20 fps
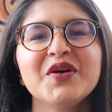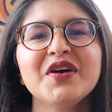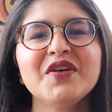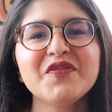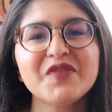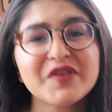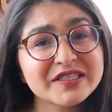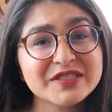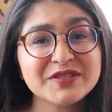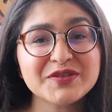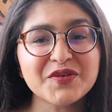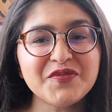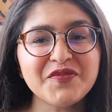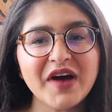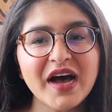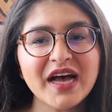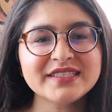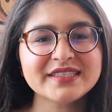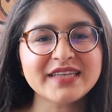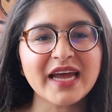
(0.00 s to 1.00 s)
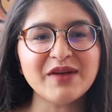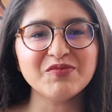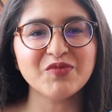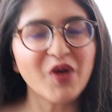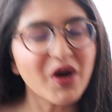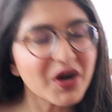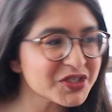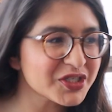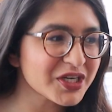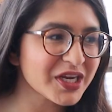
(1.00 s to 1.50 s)
If this is your first time
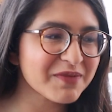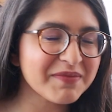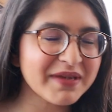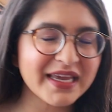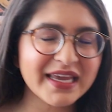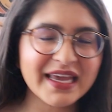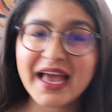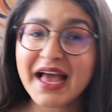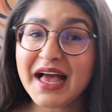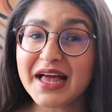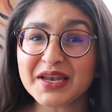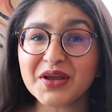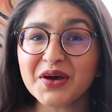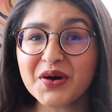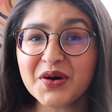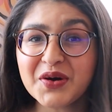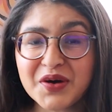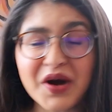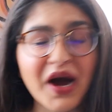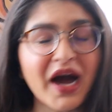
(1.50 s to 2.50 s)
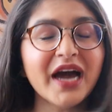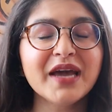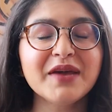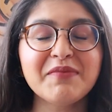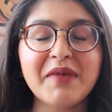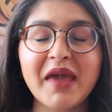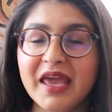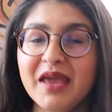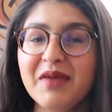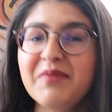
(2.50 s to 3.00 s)
watching me, hello, I'm
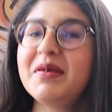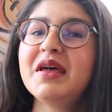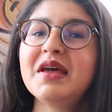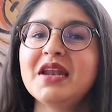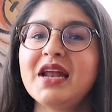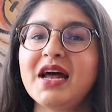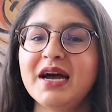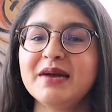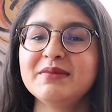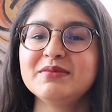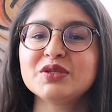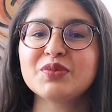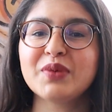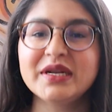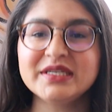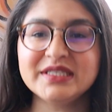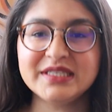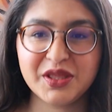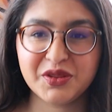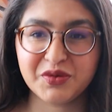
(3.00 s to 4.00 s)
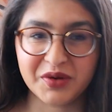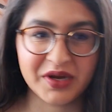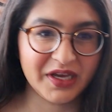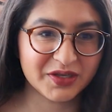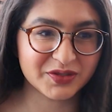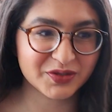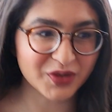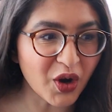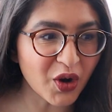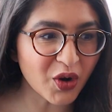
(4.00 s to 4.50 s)
Ayman, I'm 23
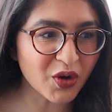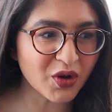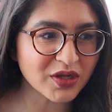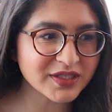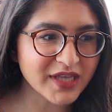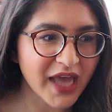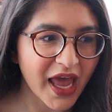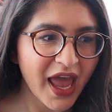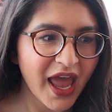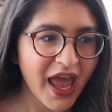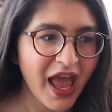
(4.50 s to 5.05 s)
years old,